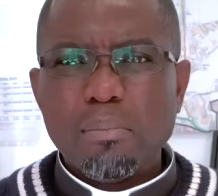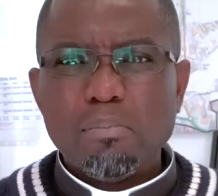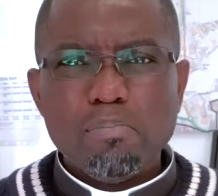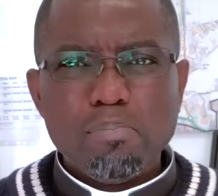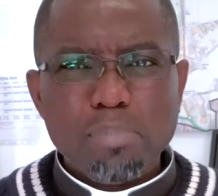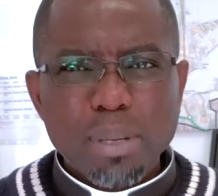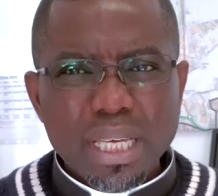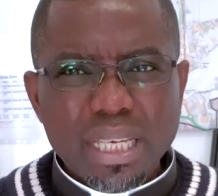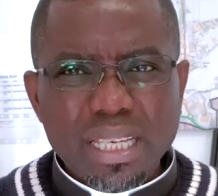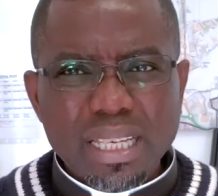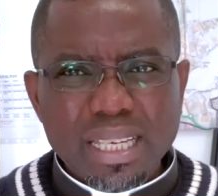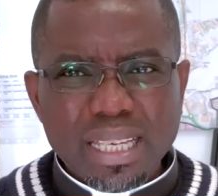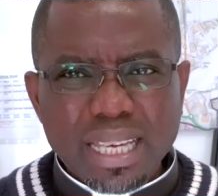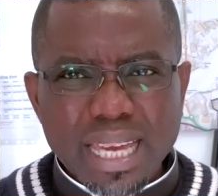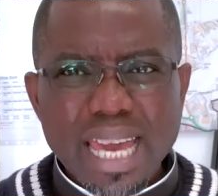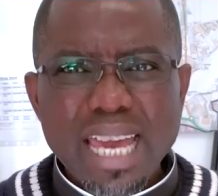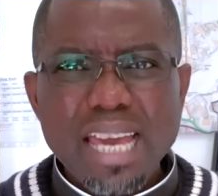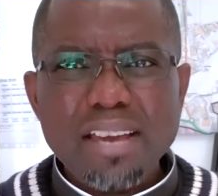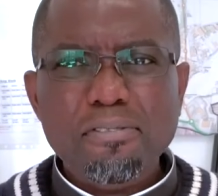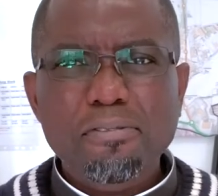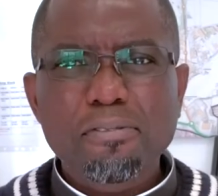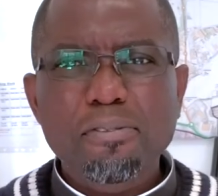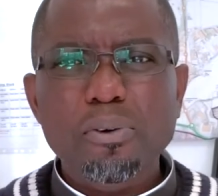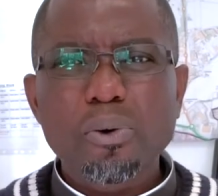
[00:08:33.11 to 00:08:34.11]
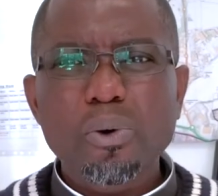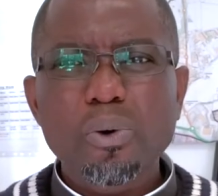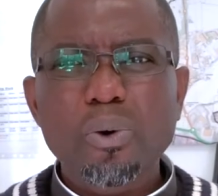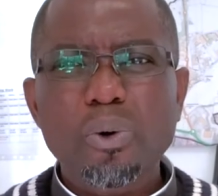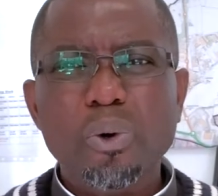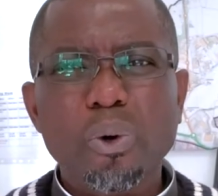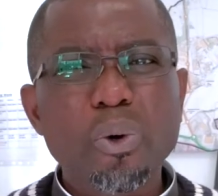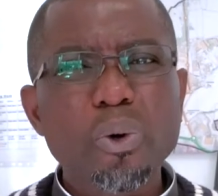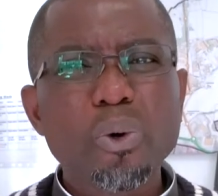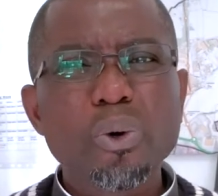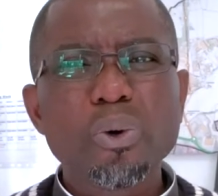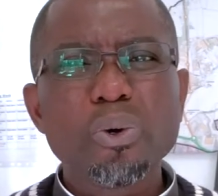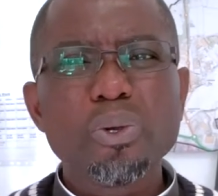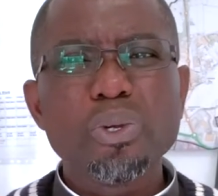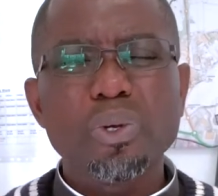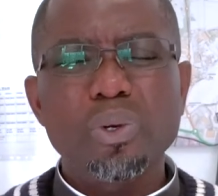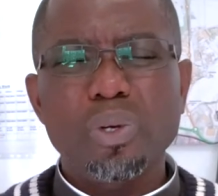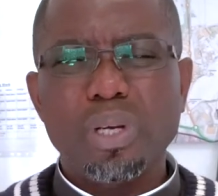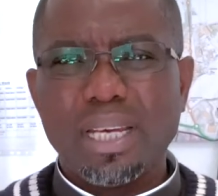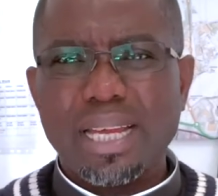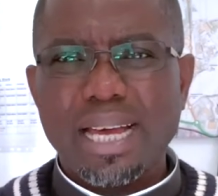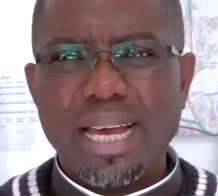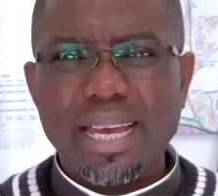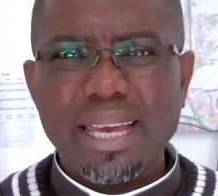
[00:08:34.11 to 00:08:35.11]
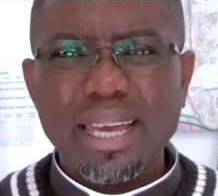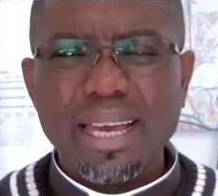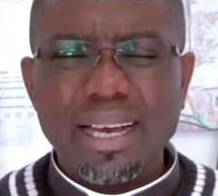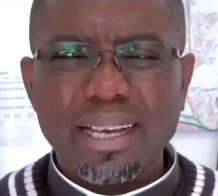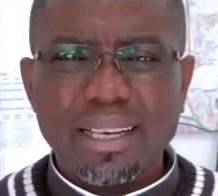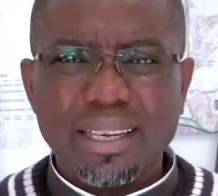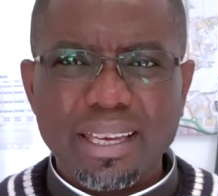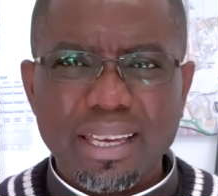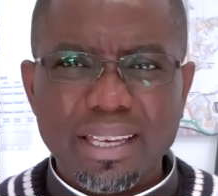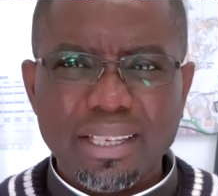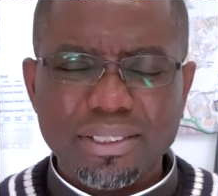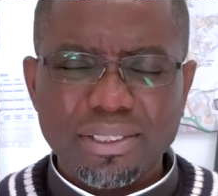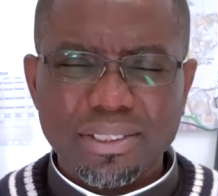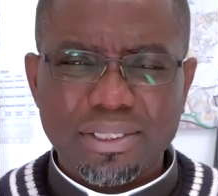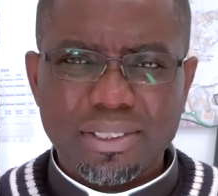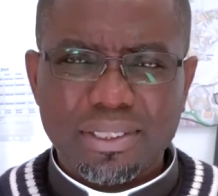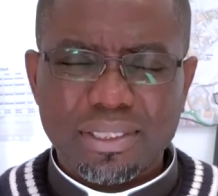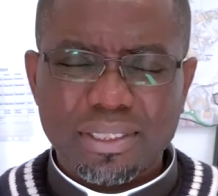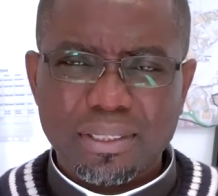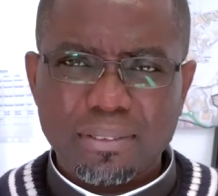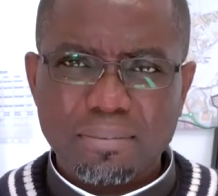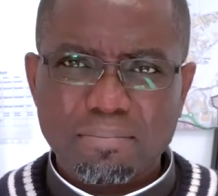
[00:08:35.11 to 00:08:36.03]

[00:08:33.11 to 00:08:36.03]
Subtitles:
Be careful who you lie against.